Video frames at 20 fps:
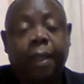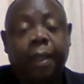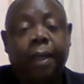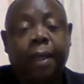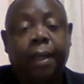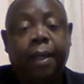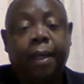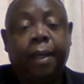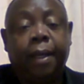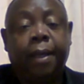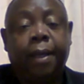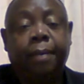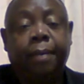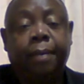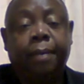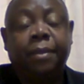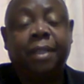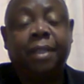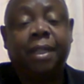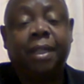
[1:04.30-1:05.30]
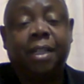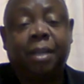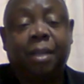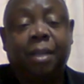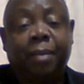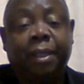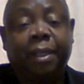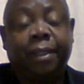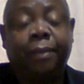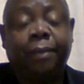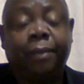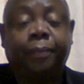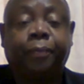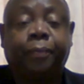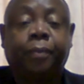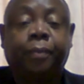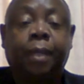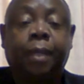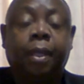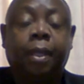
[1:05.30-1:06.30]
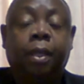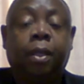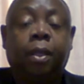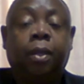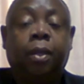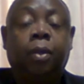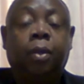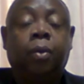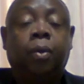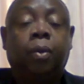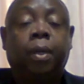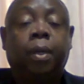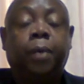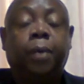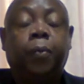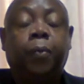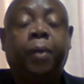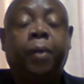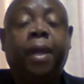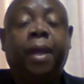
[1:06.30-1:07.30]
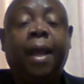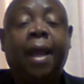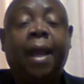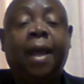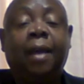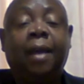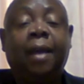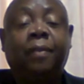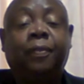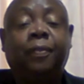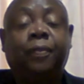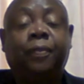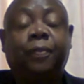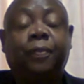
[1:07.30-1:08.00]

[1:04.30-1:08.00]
Um, Dr. Shamatla, we have